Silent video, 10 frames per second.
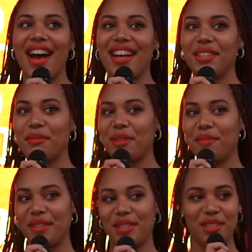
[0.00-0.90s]
And I want to
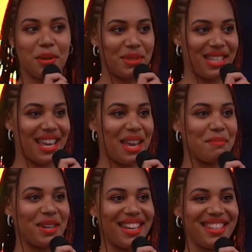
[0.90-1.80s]
finish up today
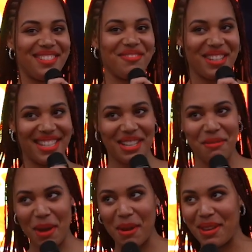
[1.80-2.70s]
by reading a
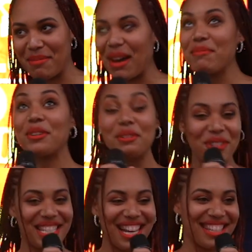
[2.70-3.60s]
poem. I'm not going to
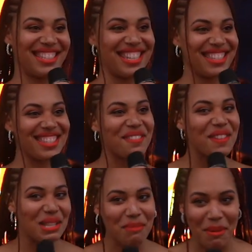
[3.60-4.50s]
read it actually. This is the
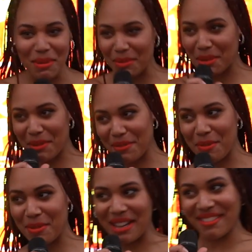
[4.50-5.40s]
first poem I'm going to
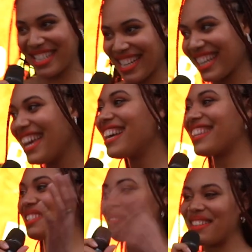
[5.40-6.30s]
perform without reading.
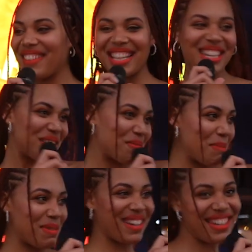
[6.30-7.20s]
That's why I'm going to close my
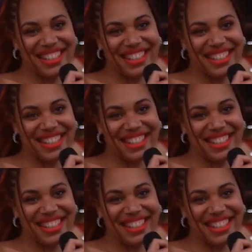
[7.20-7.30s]
book.